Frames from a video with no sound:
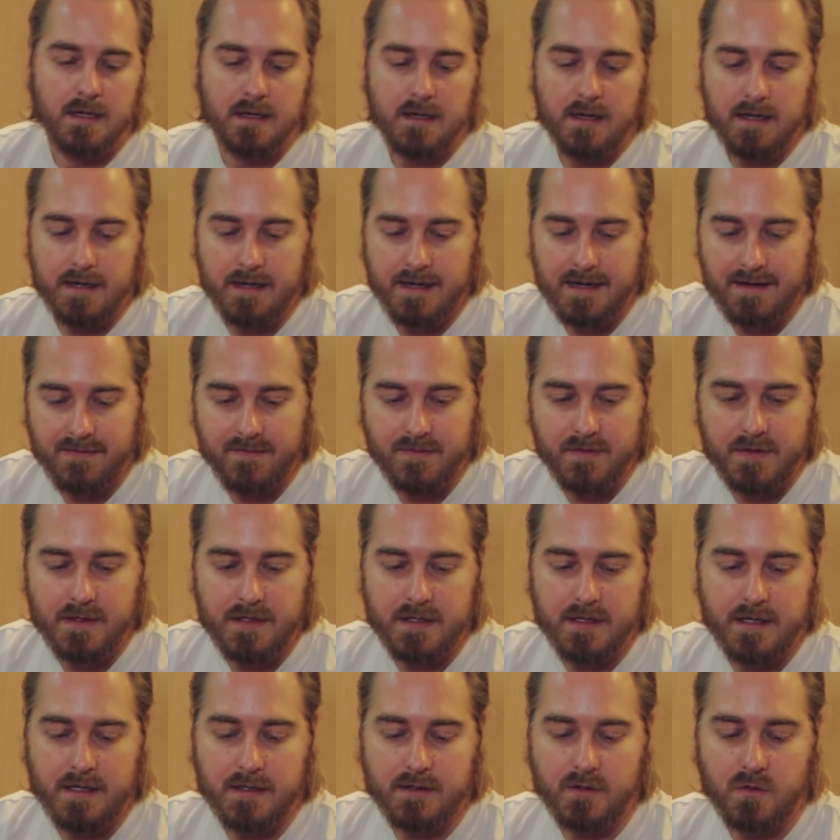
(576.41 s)
I have
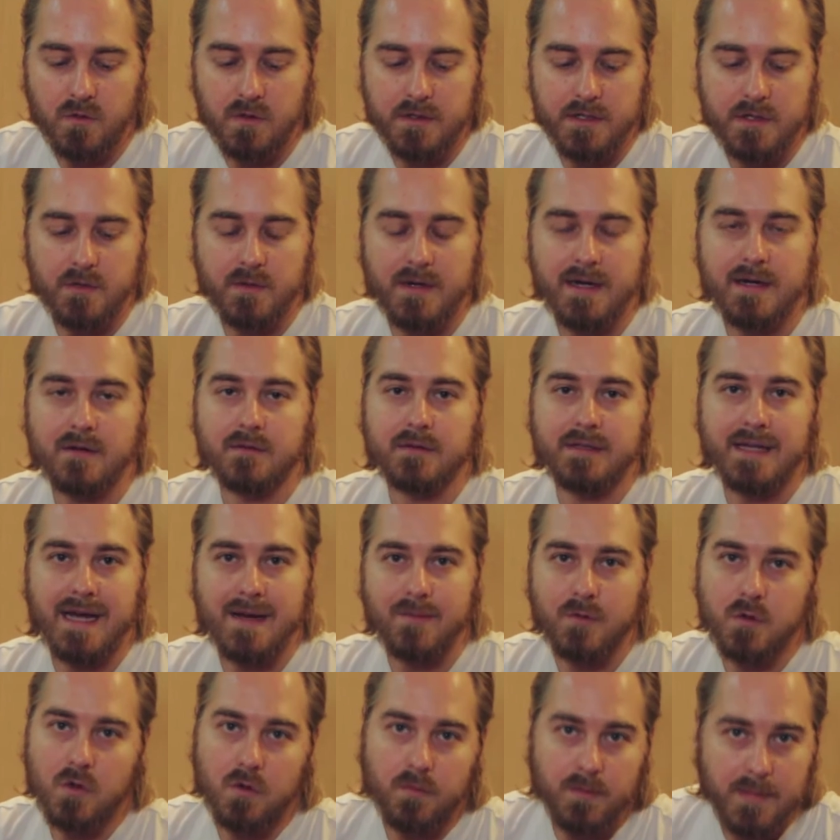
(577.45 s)
the 20 round
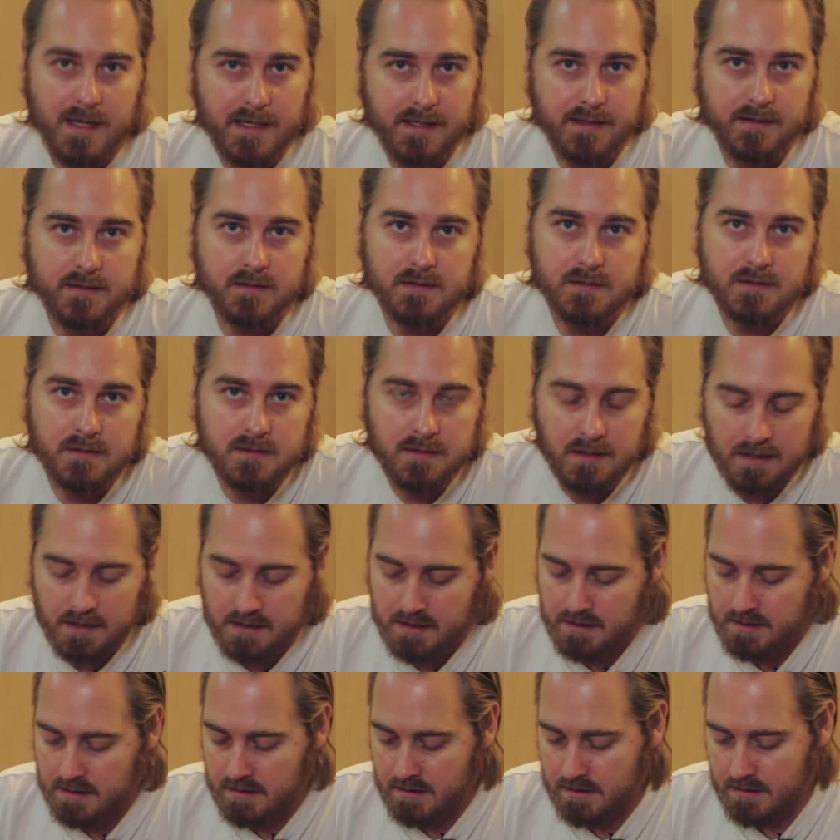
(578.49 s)
Tapco mags,
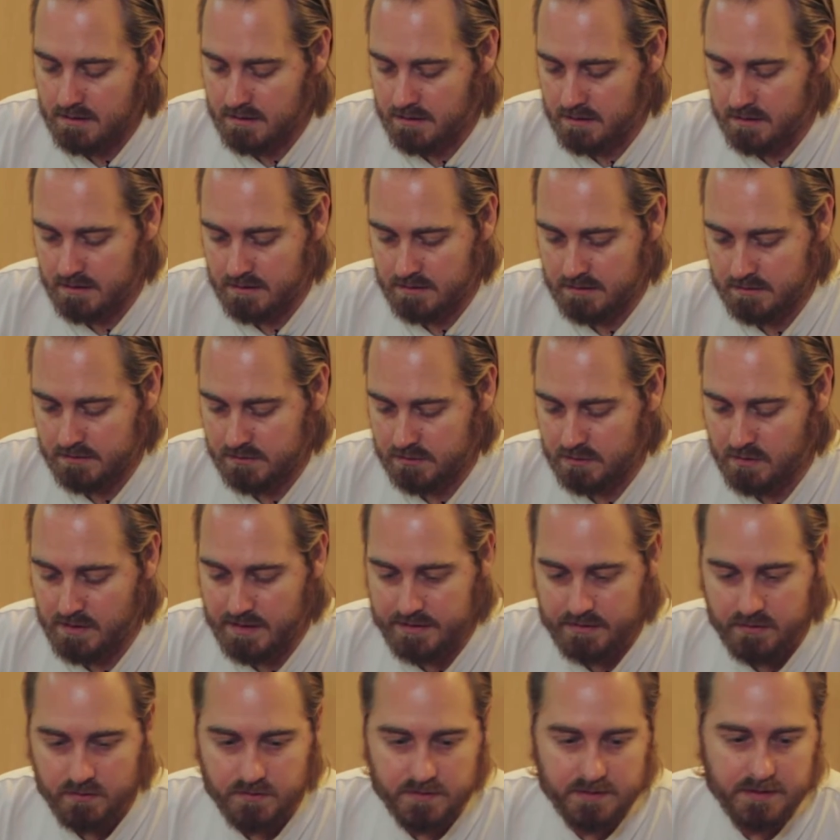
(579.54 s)
so I
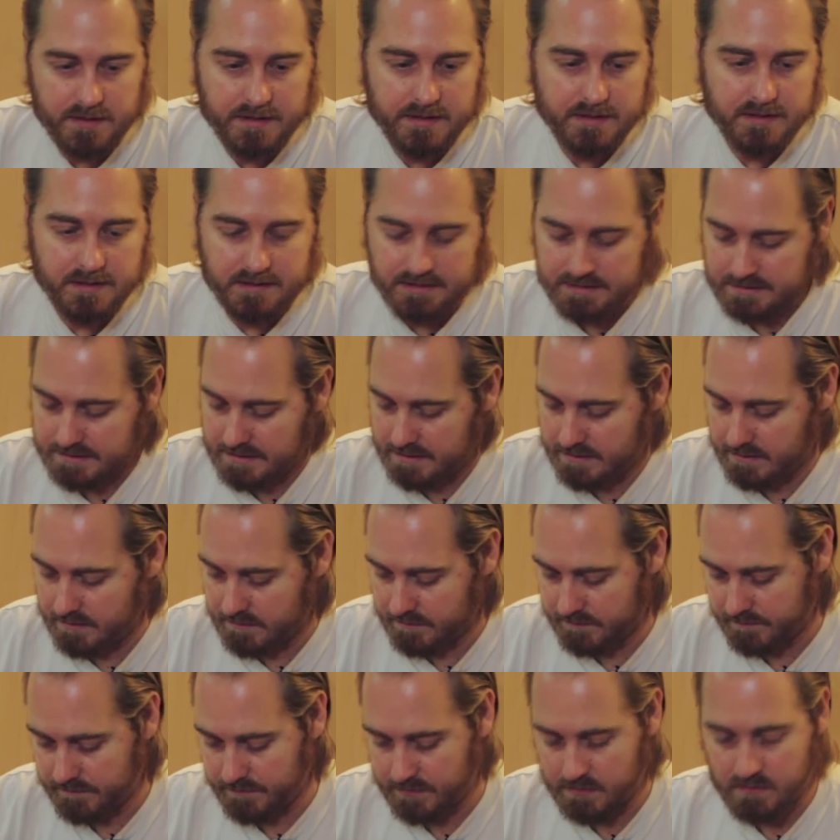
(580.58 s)
use these instead
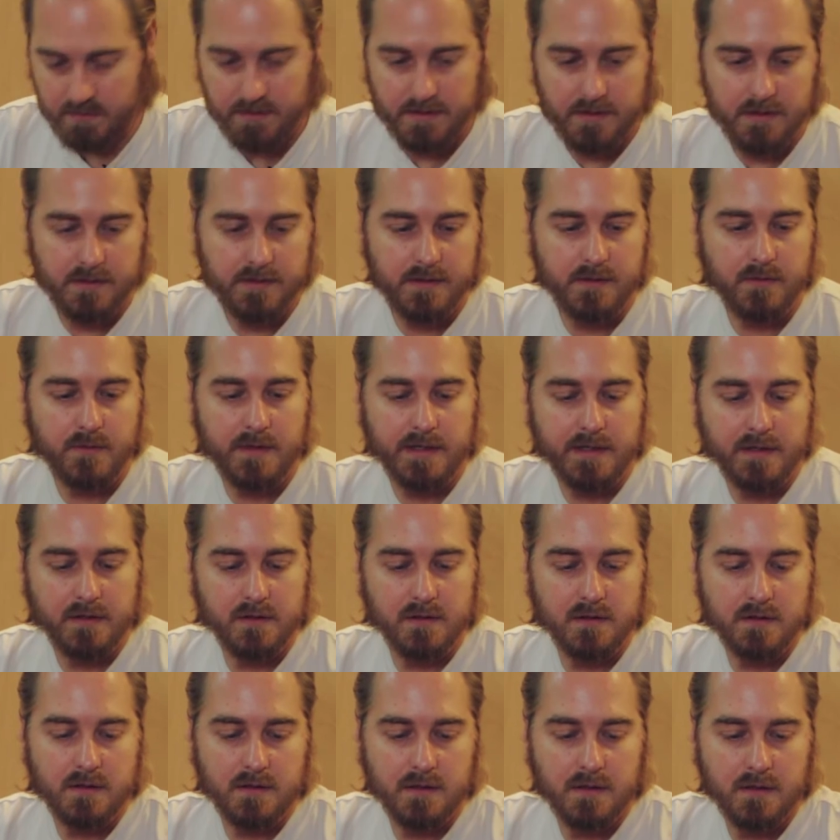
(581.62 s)
of, you know, the
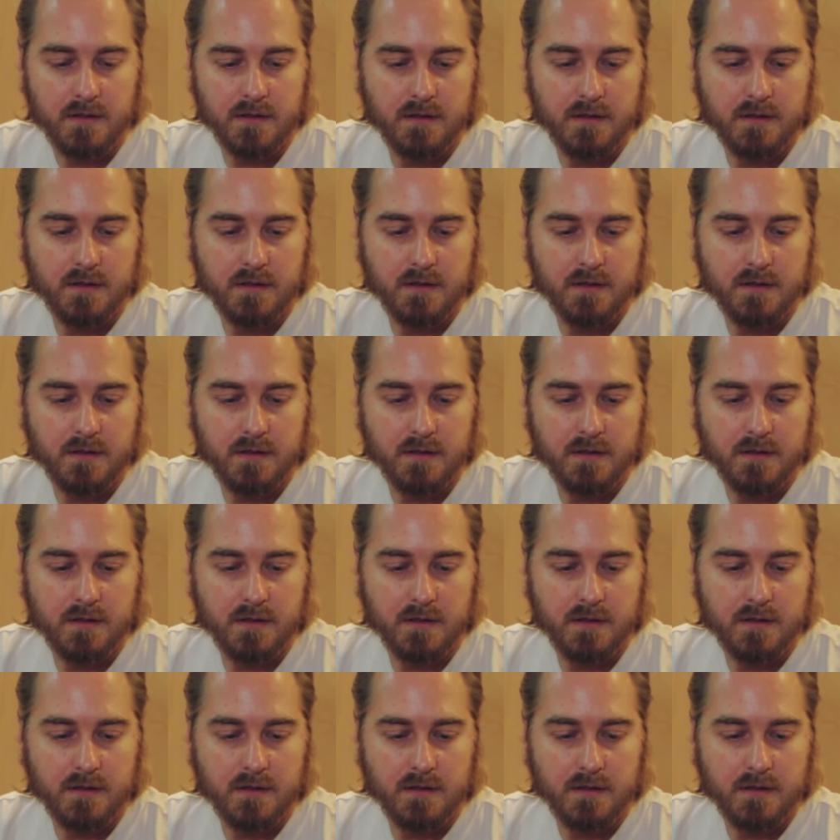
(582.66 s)
regular